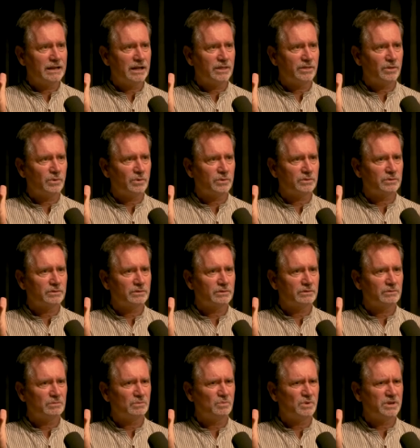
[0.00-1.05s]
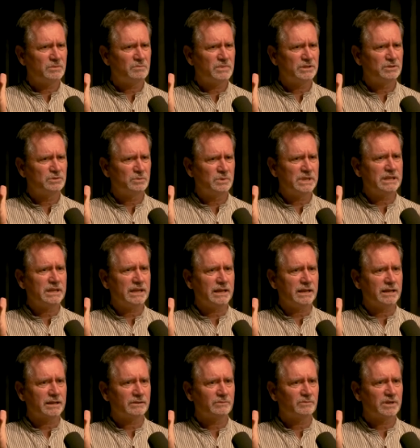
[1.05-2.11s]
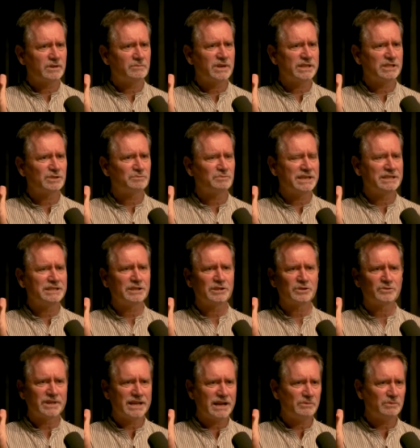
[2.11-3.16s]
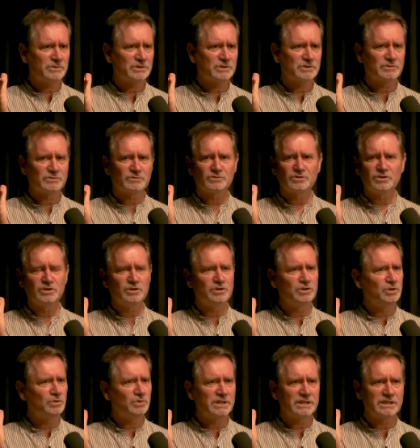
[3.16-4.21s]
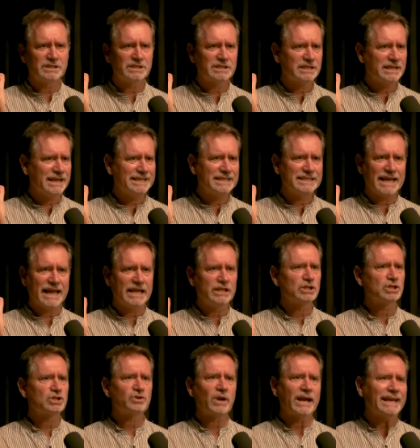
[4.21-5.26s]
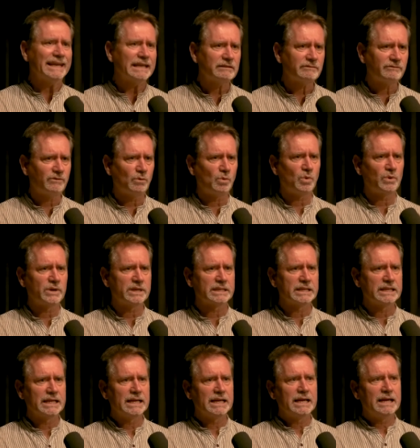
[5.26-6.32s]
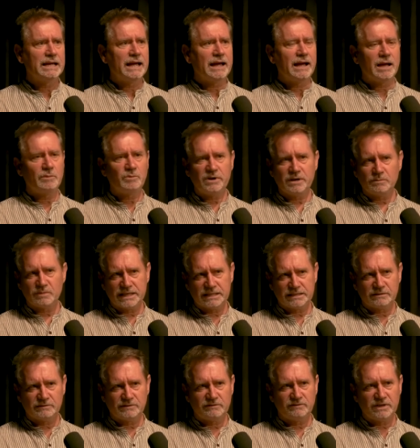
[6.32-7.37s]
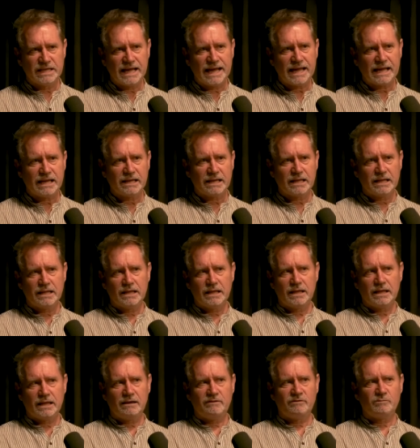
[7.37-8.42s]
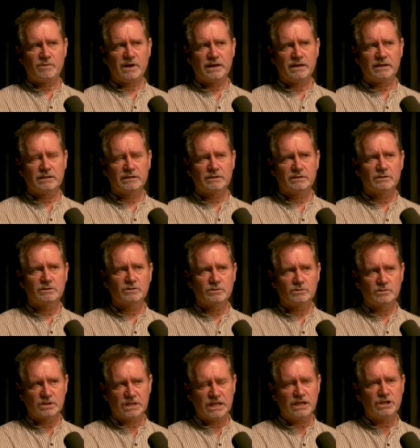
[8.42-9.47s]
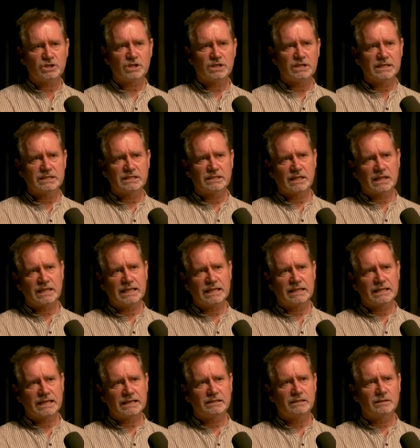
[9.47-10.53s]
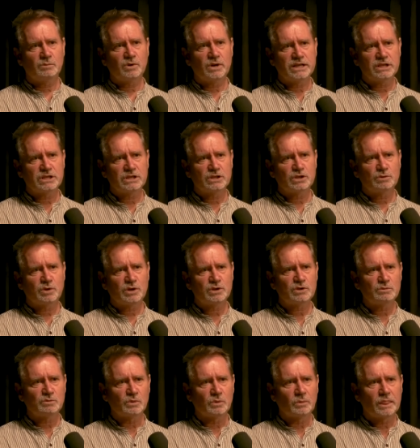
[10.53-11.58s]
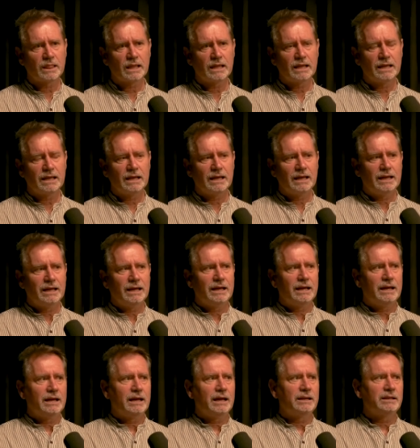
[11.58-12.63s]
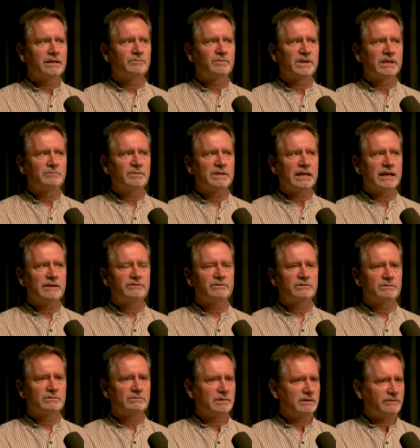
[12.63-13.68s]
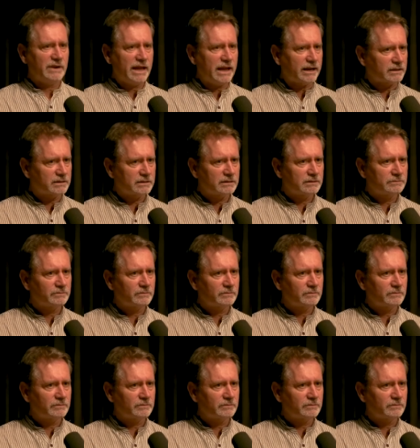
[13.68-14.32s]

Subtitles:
I thought, well, what am I doing here? What am I spending 3 hours doing this intense training for and hammering myself every day if my teacher doesn't think that liberation is possible? And it made me have to reflect.